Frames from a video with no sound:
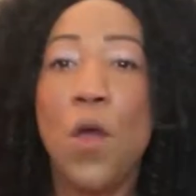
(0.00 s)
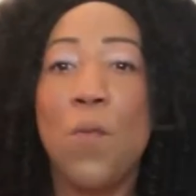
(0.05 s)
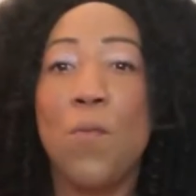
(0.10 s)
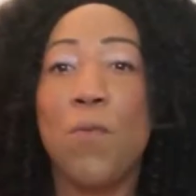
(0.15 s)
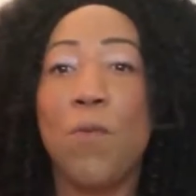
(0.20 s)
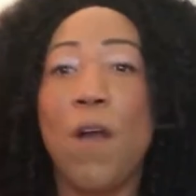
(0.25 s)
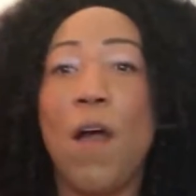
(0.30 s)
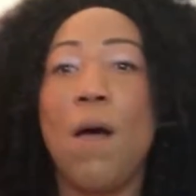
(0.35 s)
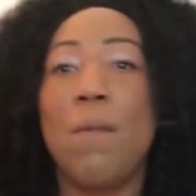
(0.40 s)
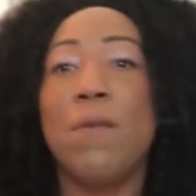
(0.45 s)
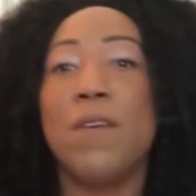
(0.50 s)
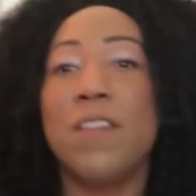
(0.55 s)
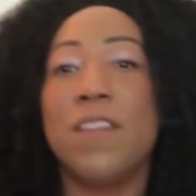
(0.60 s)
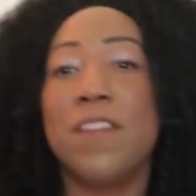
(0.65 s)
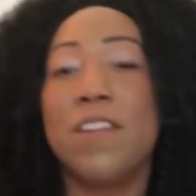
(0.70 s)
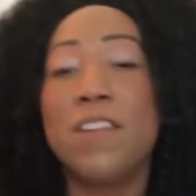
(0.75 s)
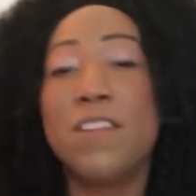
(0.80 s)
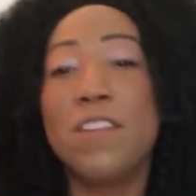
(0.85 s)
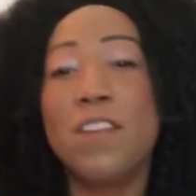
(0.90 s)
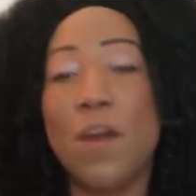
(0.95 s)
Probably
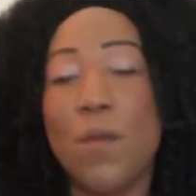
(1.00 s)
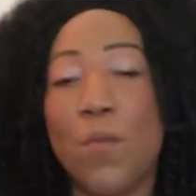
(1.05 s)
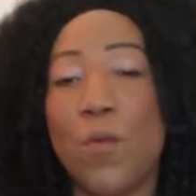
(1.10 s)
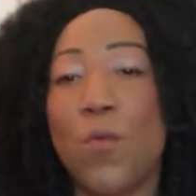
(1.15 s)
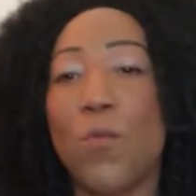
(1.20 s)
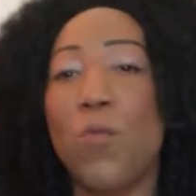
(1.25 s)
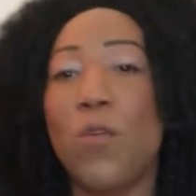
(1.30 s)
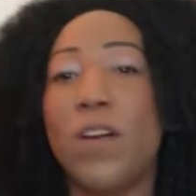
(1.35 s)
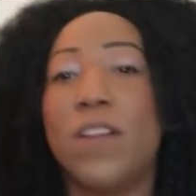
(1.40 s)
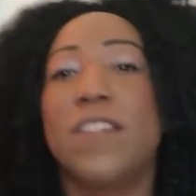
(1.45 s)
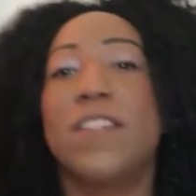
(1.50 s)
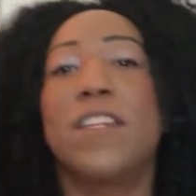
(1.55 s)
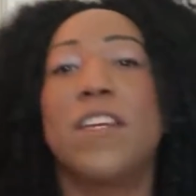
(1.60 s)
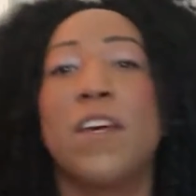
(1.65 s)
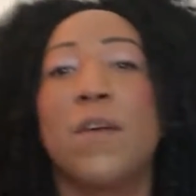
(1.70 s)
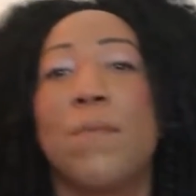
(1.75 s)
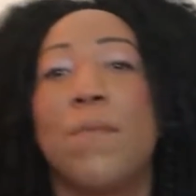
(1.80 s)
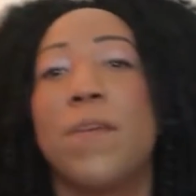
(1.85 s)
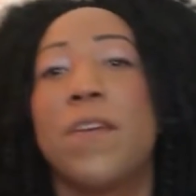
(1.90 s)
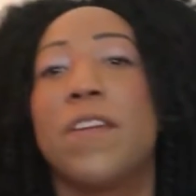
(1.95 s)
the number one
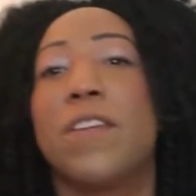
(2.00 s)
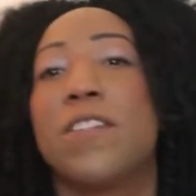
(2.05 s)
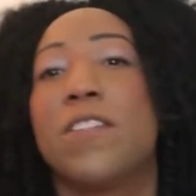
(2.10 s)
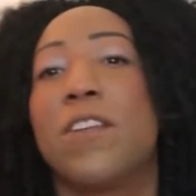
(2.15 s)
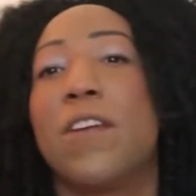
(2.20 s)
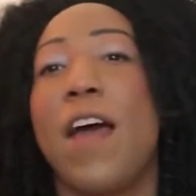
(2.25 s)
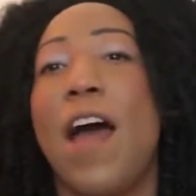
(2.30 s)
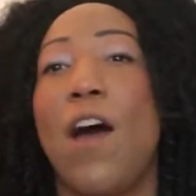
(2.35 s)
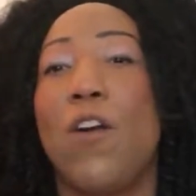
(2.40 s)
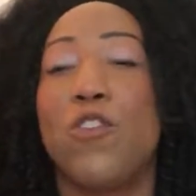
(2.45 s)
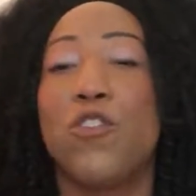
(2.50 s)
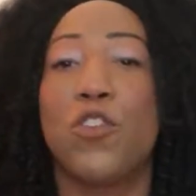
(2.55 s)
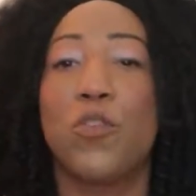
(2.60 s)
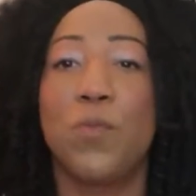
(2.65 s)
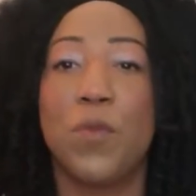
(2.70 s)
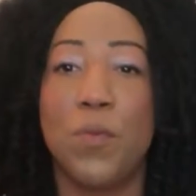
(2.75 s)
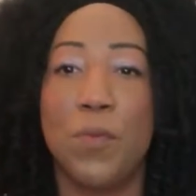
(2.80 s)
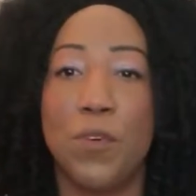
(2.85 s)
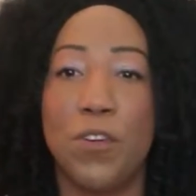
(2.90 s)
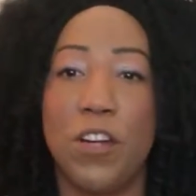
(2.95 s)
tip is how you can
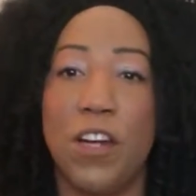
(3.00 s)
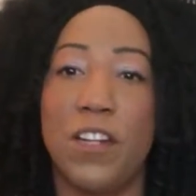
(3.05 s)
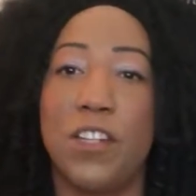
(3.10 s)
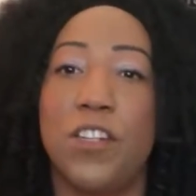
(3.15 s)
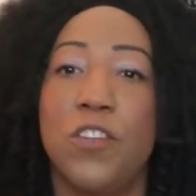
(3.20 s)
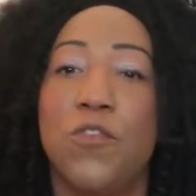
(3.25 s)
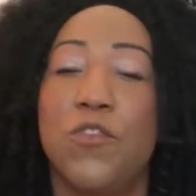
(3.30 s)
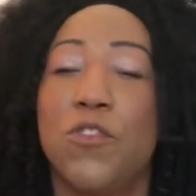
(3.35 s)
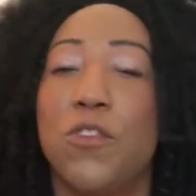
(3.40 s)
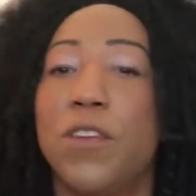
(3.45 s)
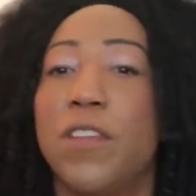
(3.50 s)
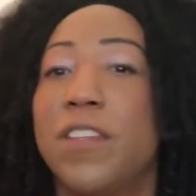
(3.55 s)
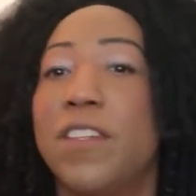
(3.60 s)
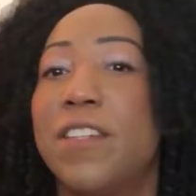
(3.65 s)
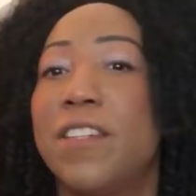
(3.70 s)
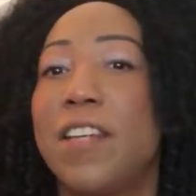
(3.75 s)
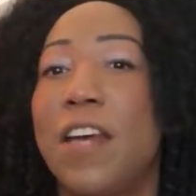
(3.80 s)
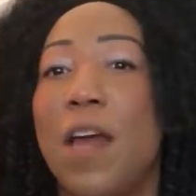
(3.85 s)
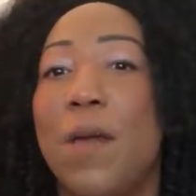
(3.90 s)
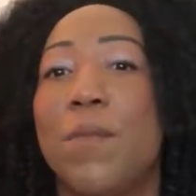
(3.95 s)
be productive during
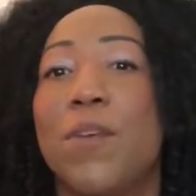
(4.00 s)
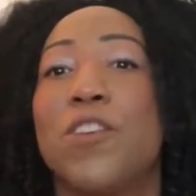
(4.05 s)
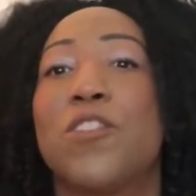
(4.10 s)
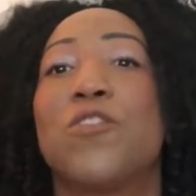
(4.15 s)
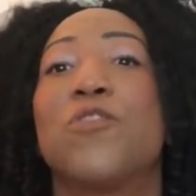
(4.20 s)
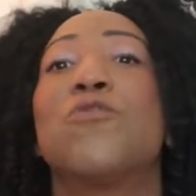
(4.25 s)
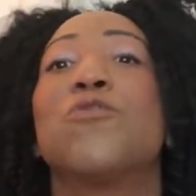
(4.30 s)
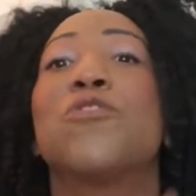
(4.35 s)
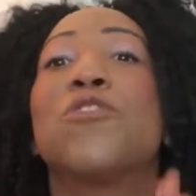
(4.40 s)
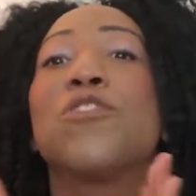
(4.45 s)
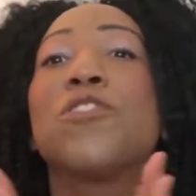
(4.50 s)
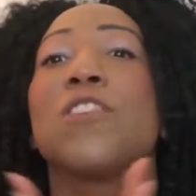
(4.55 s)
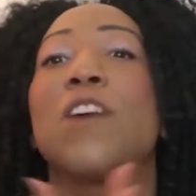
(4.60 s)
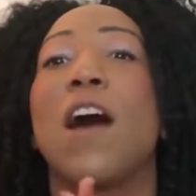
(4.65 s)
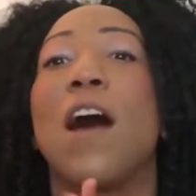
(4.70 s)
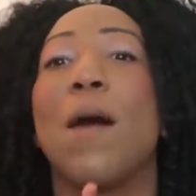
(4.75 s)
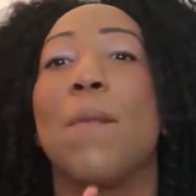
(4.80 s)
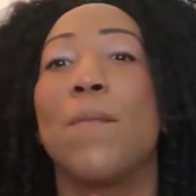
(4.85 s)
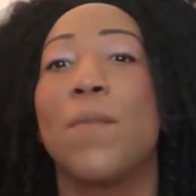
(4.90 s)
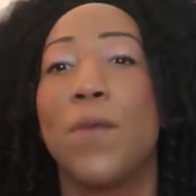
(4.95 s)
this time is to
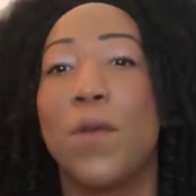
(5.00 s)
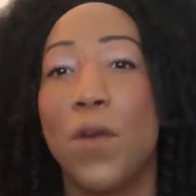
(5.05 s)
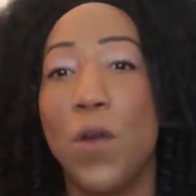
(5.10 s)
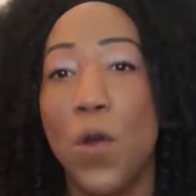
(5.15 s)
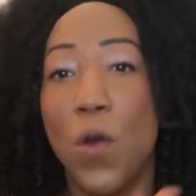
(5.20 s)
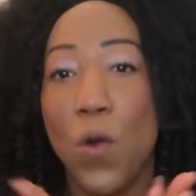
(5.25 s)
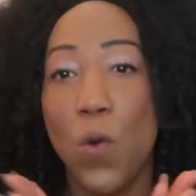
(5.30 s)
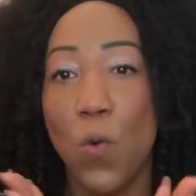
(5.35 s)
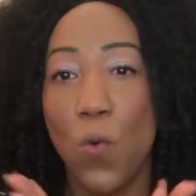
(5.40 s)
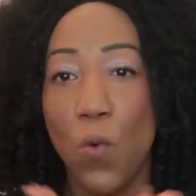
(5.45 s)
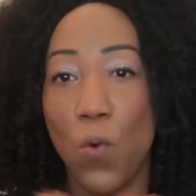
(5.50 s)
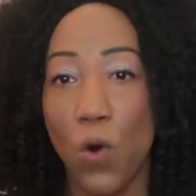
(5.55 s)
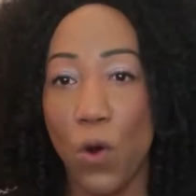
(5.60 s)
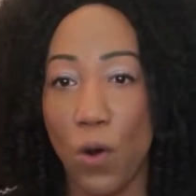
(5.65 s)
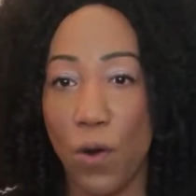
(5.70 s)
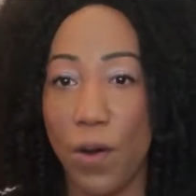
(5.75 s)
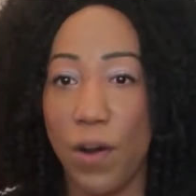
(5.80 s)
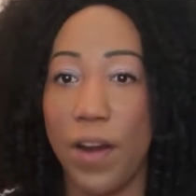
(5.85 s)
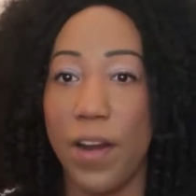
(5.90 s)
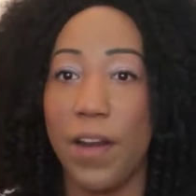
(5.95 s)
stop
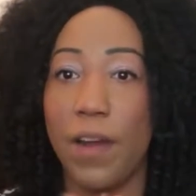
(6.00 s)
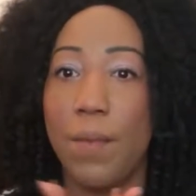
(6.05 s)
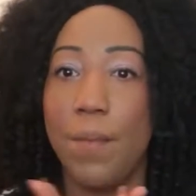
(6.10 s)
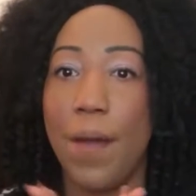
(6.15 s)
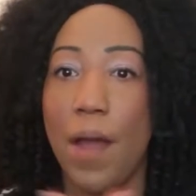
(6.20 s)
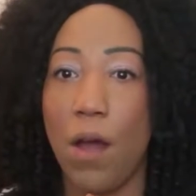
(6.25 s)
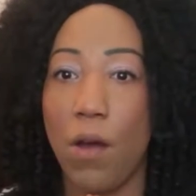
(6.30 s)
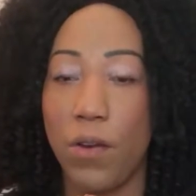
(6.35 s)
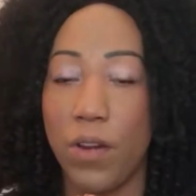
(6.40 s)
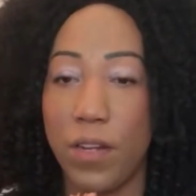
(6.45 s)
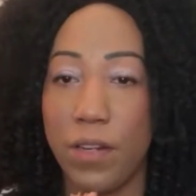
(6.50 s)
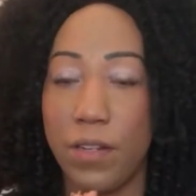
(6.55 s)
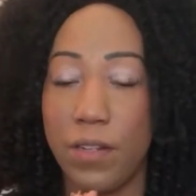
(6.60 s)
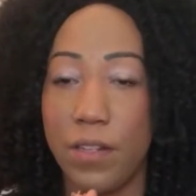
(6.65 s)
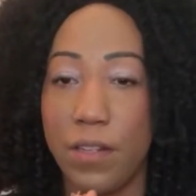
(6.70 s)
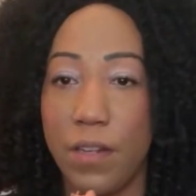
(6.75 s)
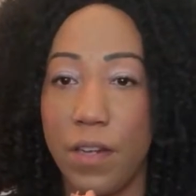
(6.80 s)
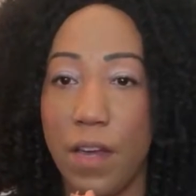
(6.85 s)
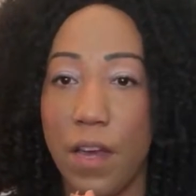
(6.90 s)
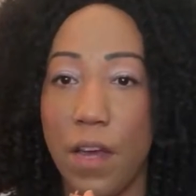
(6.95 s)
worrying about
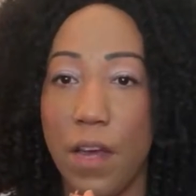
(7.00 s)
it.